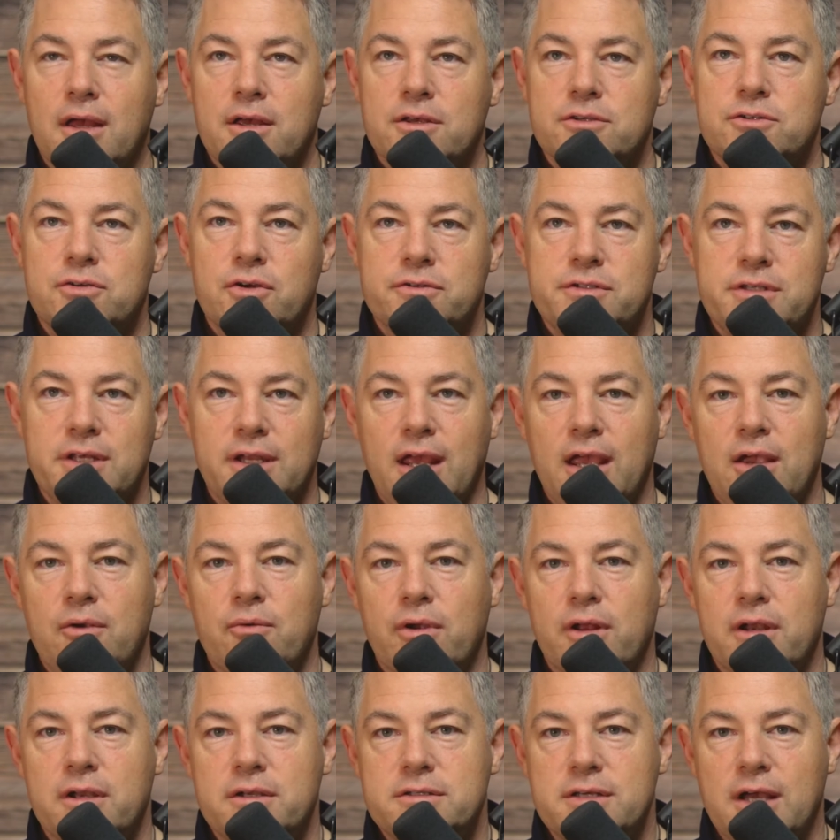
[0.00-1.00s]
So today
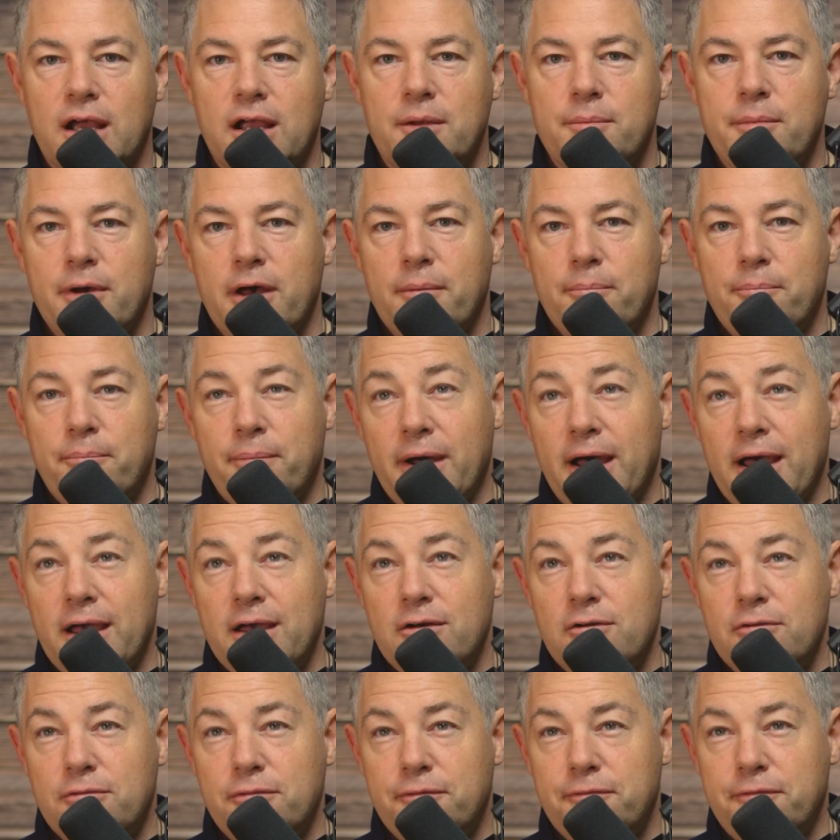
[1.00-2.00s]
we're going to talk about
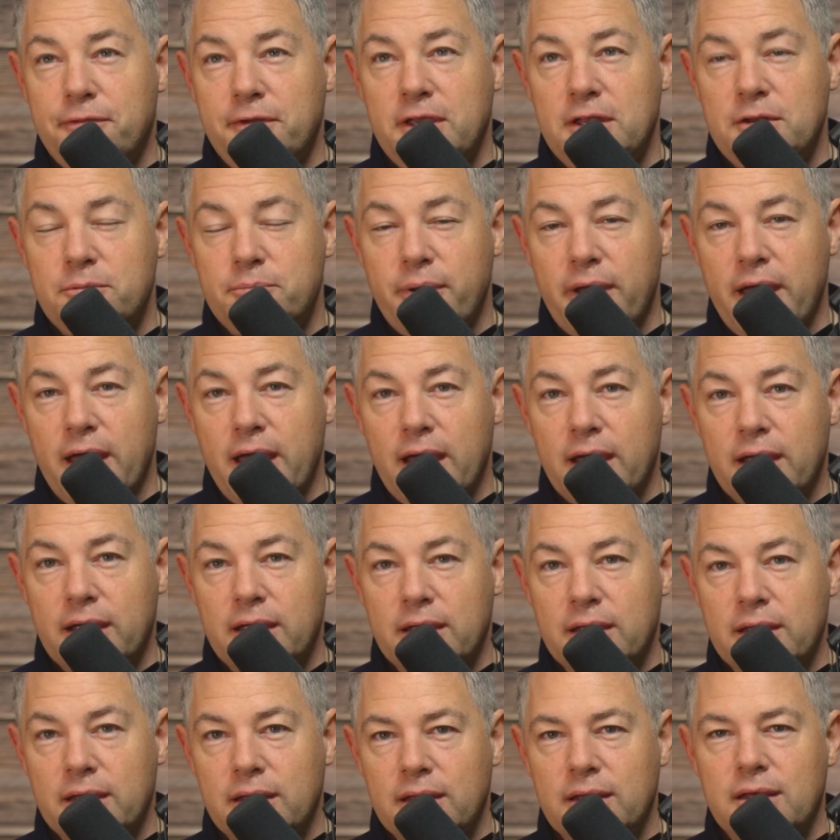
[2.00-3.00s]

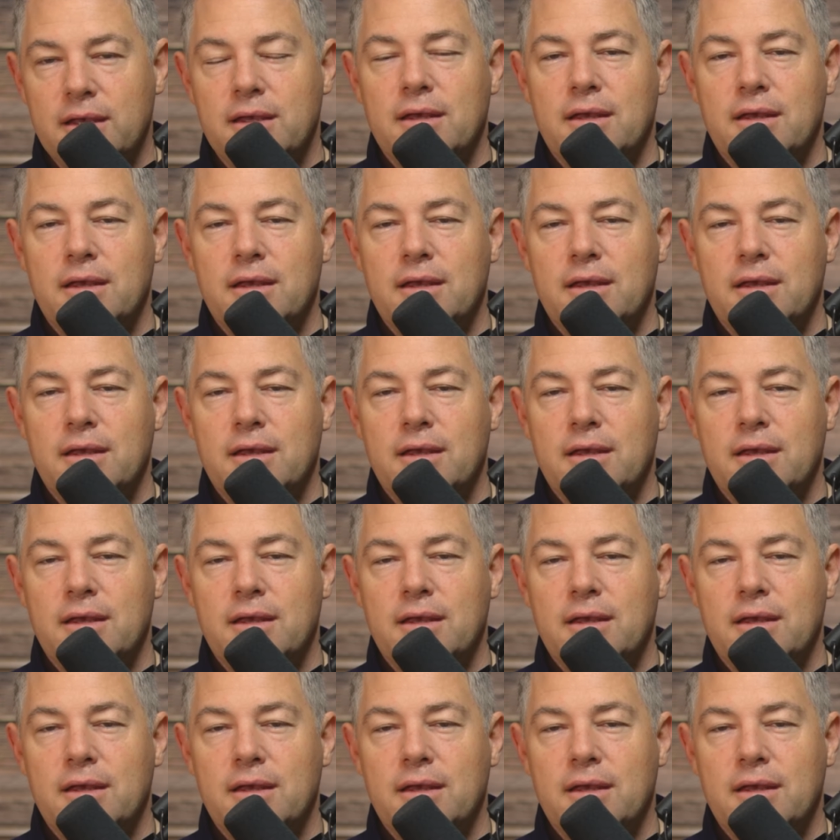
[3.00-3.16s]
biofeedback